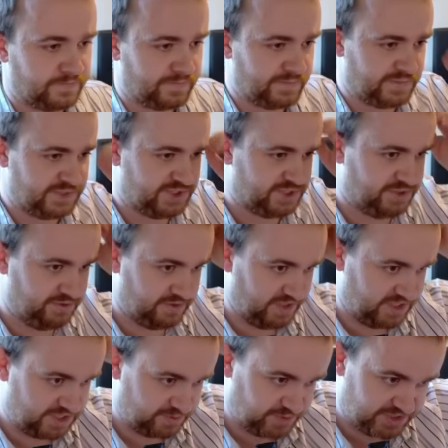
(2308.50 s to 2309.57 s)
Let's do
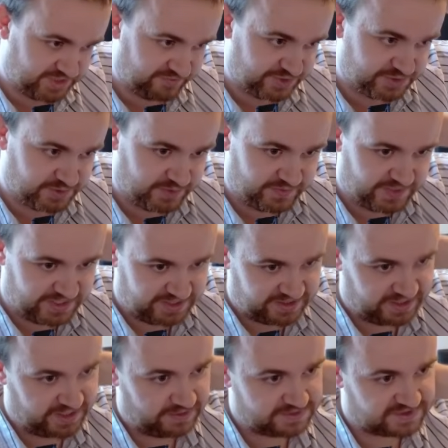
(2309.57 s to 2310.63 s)
this, because if we swing with
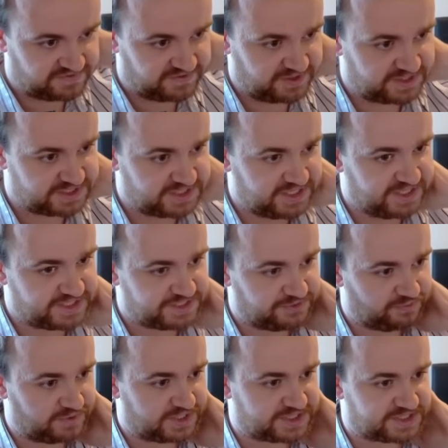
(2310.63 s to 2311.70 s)
anything else first, he gets to
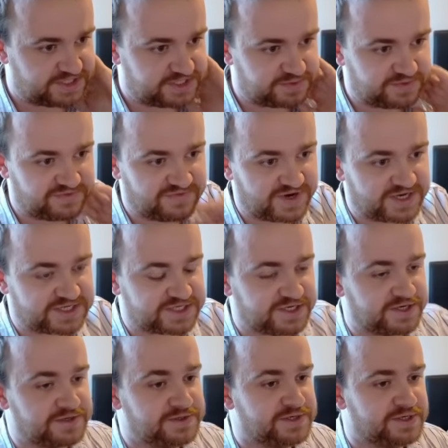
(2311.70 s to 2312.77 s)
rest this with
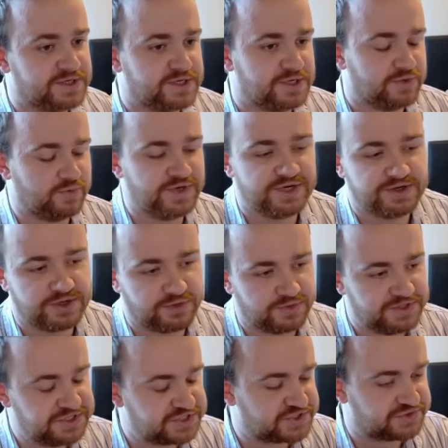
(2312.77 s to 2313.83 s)
Vasco. We don't know what
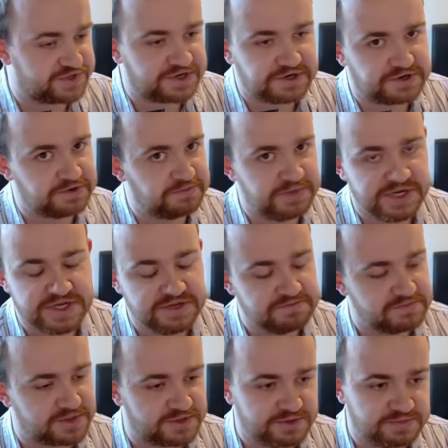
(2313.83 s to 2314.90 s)
this trigger could be. Could